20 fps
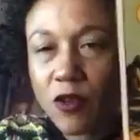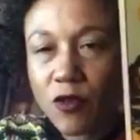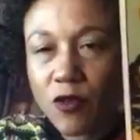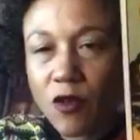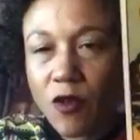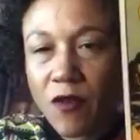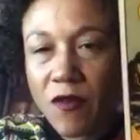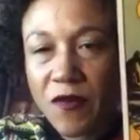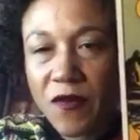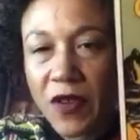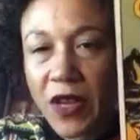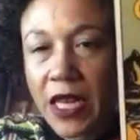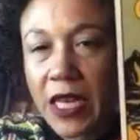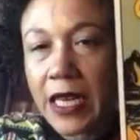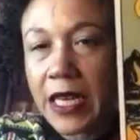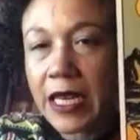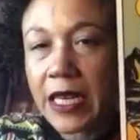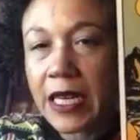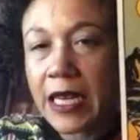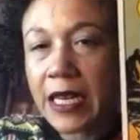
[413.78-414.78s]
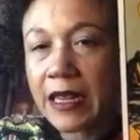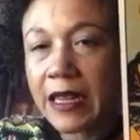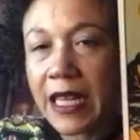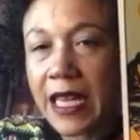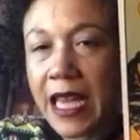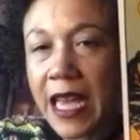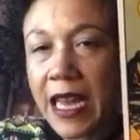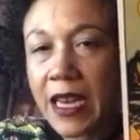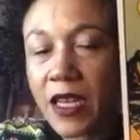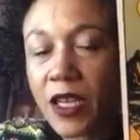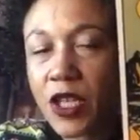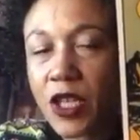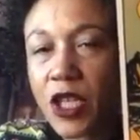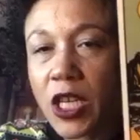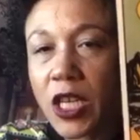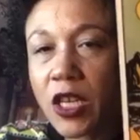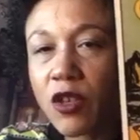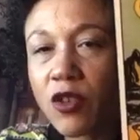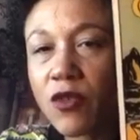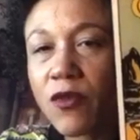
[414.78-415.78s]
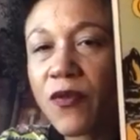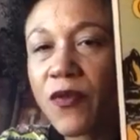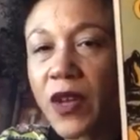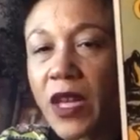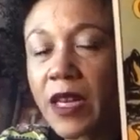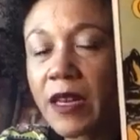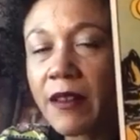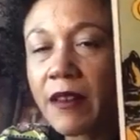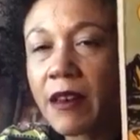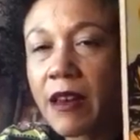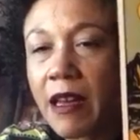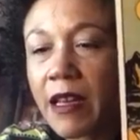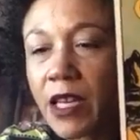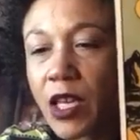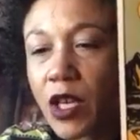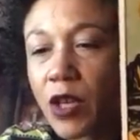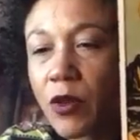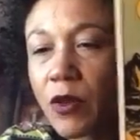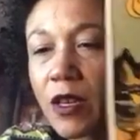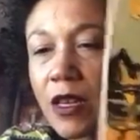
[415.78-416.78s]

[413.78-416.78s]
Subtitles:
You're not feeling the energy. You're feeling like you